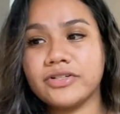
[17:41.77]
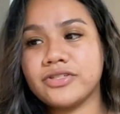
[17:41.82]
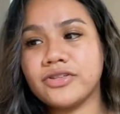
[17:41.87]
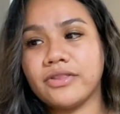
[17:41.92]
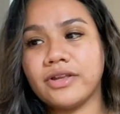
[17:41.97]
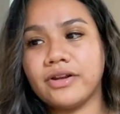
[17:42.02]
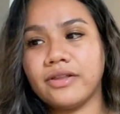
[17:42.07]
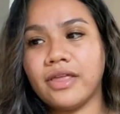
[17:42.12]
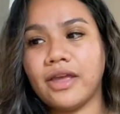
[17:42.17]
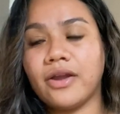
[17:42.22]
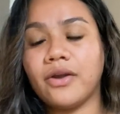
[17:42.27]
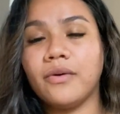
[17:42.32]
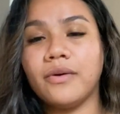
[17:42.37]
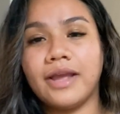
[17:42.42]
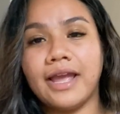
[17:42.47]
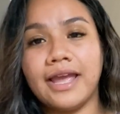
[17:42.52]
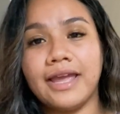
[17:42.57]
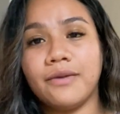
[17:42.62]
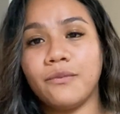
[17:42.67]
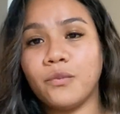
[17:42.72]
So they're like,
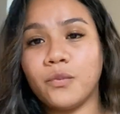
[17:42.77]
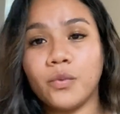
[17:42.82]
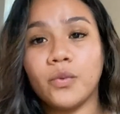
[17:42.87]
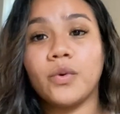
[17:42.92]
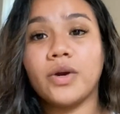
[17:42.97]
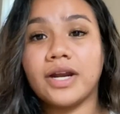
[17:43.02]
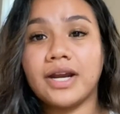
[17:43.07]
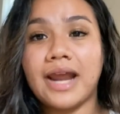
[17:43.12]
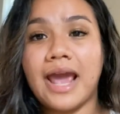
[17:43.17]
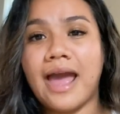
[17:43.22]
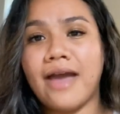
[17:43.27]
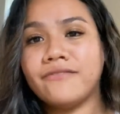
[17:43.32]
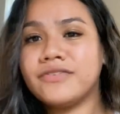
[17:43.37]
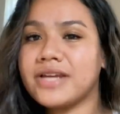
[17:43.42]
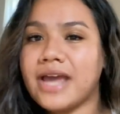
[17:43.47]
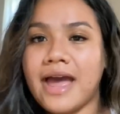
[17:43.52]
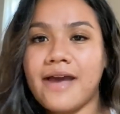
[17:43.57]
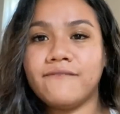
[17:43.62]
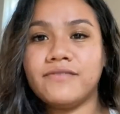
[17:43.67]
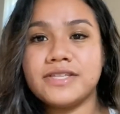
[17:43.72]
okay, we're gonna have to
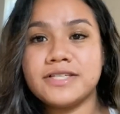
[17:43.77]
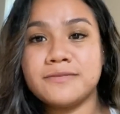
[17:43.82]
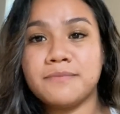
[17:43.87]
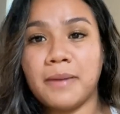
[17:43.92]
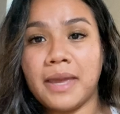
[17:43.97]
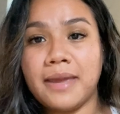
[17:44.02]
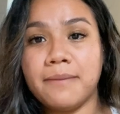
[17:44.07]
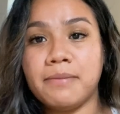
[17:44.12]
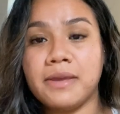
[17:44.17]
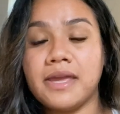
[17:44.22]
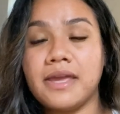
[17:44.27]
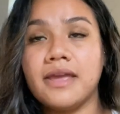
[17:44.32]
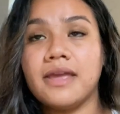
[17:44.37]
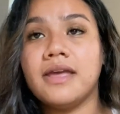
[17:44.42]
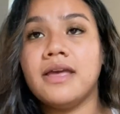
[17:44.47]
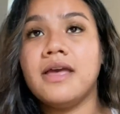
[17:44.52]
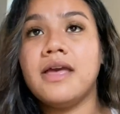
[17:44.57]
have this baby.